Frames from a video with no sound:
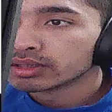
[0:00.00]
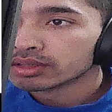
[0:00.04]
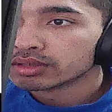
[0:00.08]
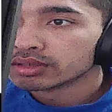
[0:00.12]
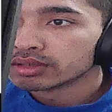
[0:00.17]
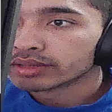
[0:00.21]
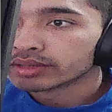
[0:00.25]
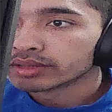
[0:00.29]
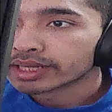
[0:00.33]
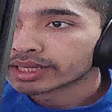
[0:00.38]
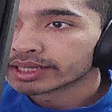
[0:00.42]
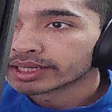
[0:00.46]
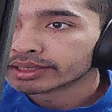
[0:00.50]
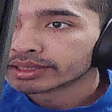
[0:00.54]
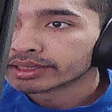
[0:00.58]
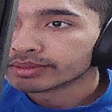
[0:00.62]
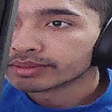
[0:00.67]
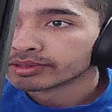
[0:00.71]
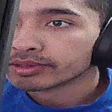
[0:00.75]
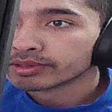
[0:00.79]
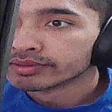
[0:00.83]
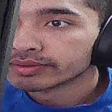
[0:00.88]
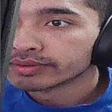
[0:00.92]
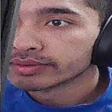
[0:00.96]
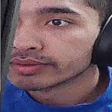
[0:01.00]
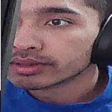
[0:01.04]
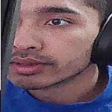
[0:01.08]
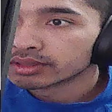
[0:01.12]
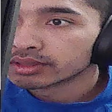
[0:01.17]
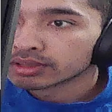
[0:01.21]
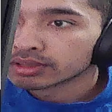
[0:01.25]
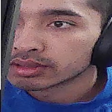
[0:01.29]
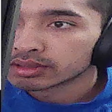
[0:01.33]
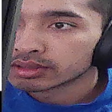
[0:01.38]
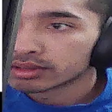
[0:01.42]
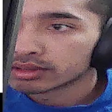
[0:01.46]
Can remove
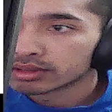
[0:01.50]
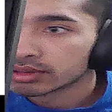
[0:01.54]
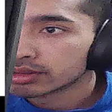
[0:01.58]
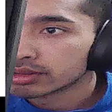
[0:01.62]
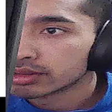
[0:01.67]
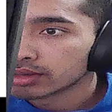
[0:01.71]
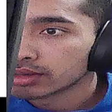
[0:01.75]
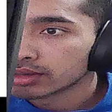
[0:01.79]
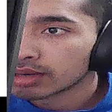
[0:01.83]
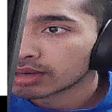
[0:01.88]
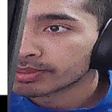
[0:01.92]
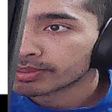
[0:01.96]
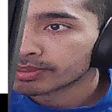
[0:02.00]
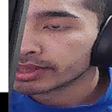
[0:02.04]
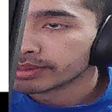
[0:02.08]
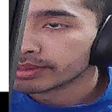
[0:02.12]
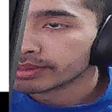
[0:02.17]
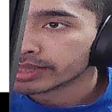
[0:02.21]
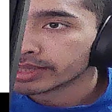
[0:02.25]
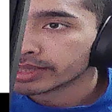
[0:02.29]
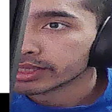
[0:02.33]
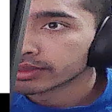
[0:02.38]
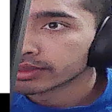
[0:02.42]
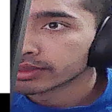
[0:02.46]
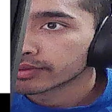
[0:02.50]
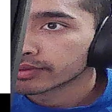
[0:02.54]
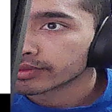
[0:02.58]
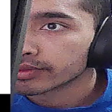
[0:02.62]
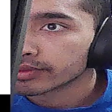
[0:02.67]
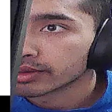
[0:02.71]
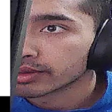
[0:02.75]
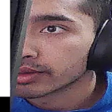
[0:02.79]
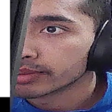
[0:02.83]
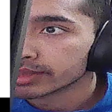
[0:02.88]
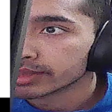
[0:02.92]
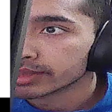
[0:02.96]
top element
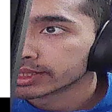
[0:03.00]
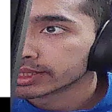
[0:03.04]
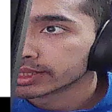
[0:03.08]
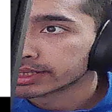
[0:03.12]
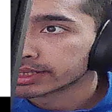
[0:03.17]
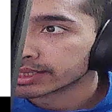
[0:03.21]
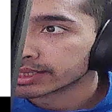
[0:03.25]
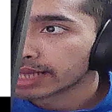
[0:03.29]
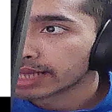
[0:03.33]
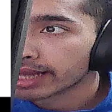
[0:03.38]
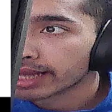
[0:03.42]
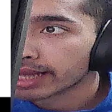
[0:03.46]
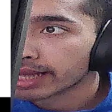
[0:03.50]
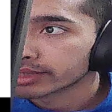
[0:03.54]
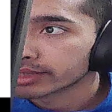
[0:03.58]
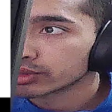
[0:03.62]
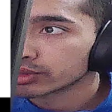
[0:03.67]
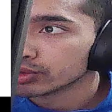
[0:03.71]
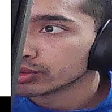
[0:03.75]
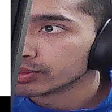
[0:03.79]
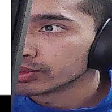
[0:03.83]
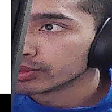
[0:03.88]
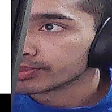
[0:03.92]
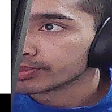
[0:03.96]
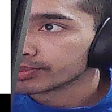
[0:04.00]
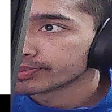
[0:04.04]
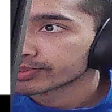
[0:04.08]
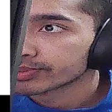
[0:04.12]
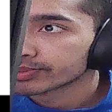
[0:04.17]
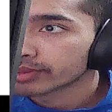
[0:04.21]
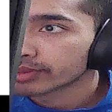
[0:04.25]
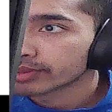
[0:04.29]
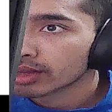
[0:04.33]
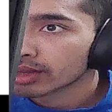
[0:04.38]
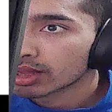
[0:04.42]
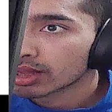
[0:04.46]
from stack 2.
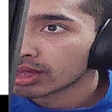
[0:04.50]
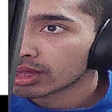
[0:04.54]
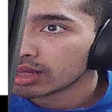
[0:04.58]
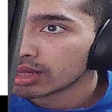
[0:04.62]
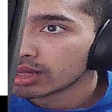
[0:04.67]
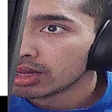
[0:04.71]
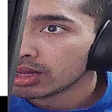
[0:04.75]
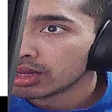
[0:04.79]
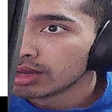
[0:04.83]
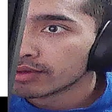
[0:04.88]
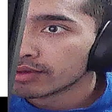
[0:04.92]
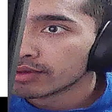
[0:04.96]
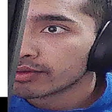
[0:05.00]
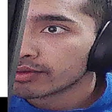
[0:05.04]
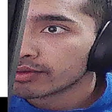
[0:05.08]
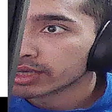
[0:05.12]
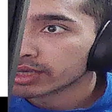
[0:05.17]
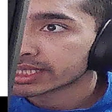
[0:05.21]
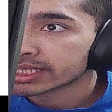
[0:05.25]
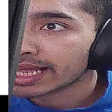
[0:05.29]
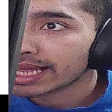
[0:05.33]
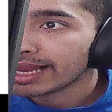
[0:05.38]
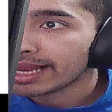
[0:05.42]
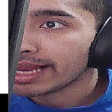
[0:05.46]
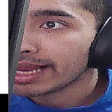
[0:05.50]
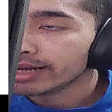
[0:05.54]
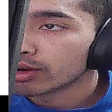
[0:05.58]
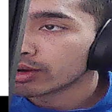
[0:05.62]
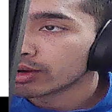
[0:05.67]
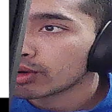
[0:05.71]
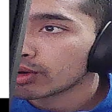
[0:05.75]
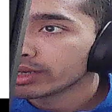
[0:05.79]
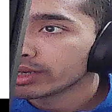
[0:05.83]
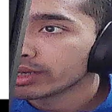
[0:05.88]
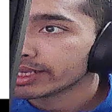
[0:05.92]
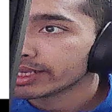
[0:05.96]
First add
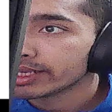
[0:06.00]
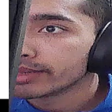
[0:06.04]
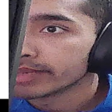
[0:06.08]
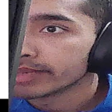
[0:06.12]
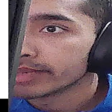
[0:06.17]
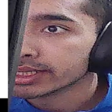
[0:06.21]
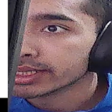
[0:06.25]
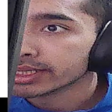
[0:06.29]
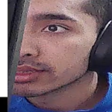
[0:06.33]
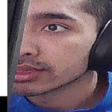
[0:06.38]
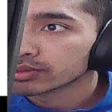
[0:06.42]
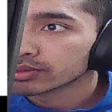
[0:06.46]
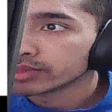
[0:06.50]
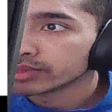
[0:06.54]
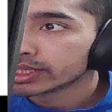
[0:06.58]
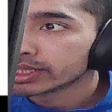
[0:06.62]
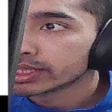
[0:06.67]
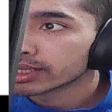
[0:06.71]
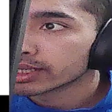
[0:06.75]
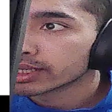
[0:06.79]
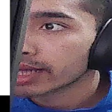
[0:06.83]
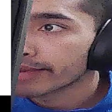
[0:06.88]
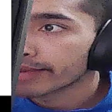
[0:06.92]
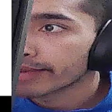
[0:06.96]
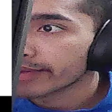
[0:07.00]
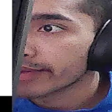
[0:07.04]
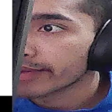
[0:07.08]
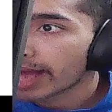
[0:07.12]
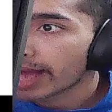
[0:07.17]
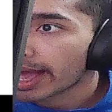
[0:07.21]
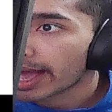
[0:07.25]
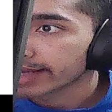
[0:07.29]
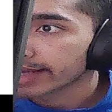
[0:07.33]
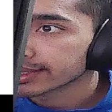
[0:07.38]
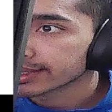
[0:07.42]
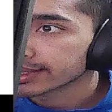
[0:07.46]
all elements we don't have
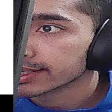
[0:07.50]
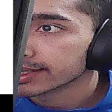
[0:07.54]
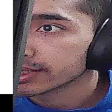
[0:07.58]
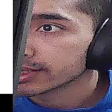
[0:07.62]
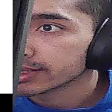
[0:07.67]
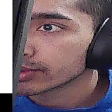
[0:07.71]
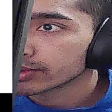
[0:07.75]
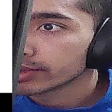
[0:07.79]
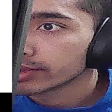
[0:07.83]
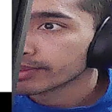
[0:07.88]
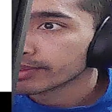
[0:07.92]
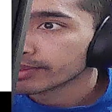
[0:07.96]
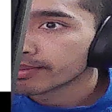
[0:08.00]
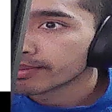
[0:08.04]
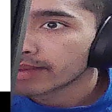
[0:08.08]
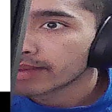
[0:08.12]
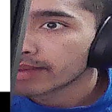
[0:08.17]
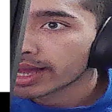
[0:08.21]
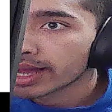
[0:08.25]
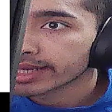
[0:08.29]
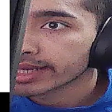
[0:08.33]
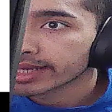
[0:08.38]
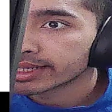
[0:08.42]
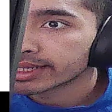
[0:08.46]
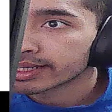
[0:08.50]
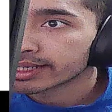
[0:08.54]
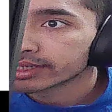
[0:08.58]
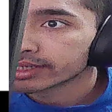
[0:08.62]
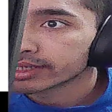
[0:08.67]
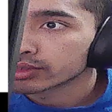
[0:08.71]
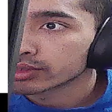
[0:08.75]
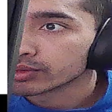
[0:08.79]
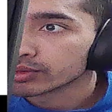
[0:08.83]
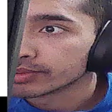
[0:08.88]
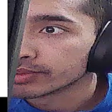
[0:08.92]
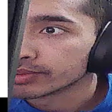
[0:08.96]
access, we migrate
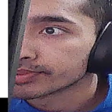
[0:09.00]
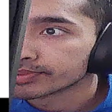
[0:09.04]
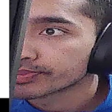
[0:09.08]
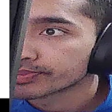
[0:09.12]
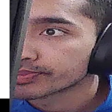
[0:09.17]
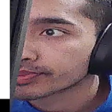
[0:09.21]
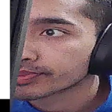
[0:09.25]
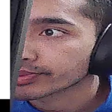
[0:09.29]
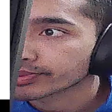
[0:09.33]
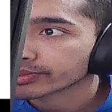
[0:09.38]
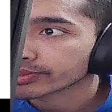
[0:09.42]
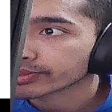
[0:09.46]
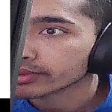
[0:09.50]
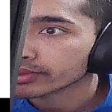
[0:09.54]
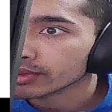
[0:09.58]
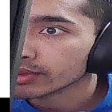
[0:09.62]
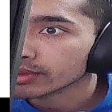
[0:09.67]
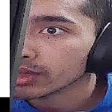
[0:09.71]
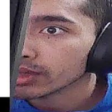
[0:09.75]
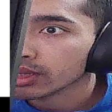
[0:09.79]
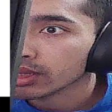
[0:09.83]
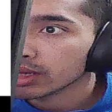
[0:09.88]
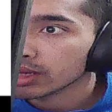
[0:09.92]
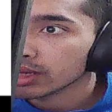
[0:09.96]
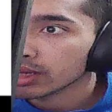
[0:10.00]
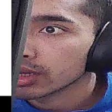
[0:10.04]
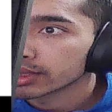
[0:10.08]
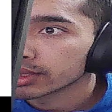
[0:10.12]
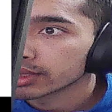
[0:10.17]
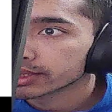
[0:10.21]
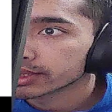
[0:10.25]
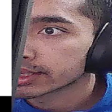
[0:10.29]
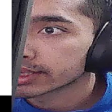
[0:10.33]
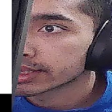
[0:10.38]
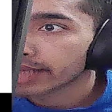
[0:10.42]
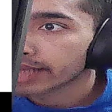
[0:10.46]
to
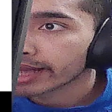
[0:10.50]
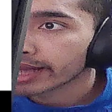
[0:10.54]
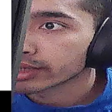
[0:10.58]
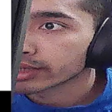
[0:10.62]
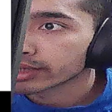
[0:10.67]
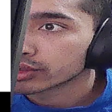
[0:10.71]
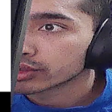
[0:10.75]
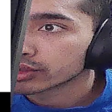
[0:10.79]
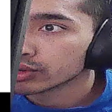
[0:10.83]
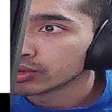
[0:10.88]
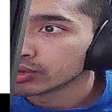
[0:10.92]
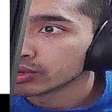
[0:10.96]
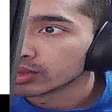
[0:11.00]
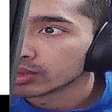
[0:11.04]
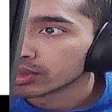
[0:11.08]
stack 2.